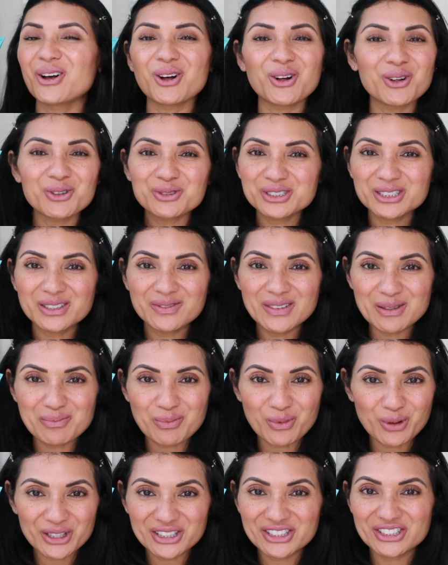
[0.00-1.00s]
ultimate
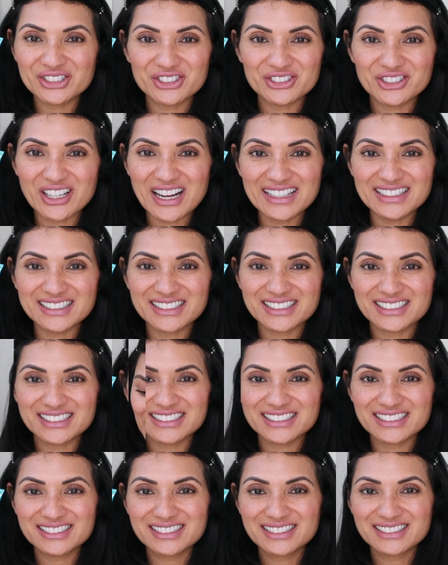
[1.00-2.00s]
moisturizer.
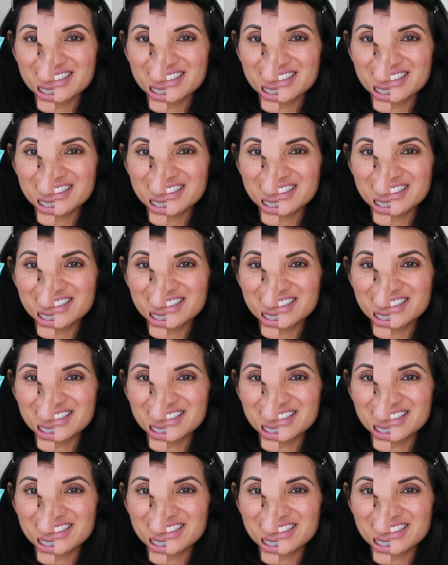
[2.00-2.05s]
Its